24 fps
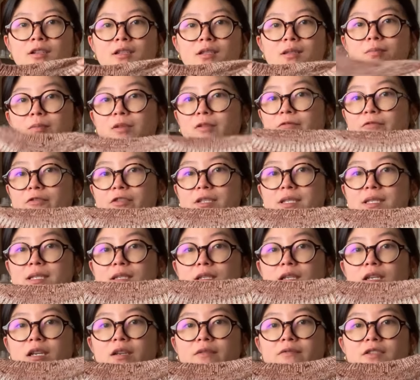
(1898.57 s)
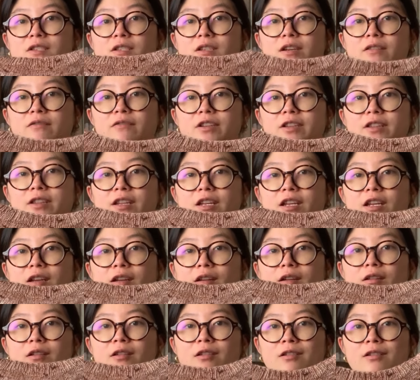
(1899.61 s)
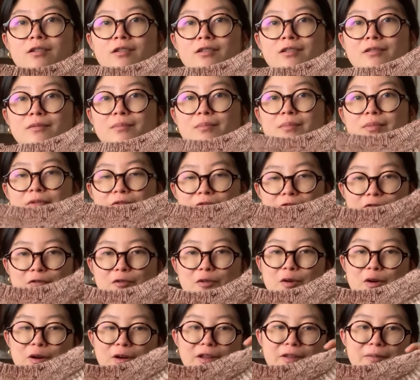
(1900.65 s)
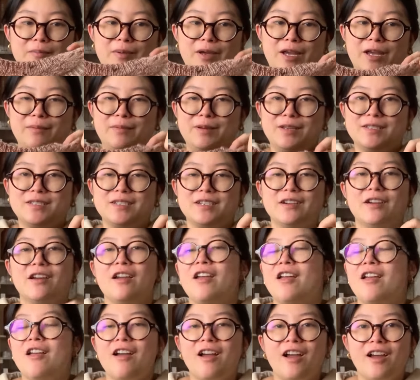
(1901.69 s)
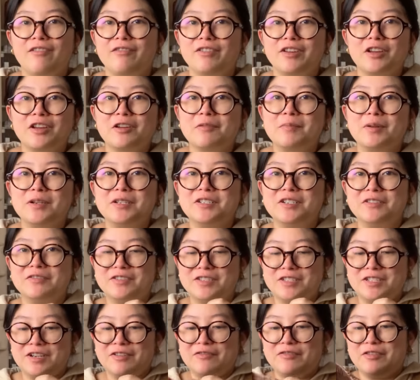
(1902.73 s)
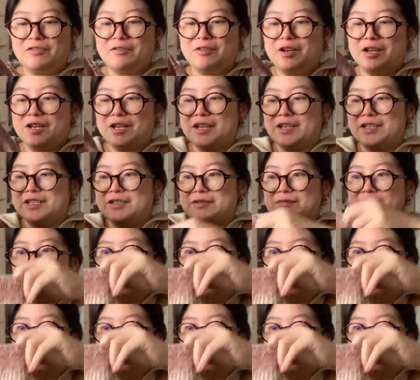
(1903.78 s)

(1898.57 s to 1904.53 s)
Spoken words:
split for sleeves and everything before the baby's here. I have like a bunch of stuff I want to get done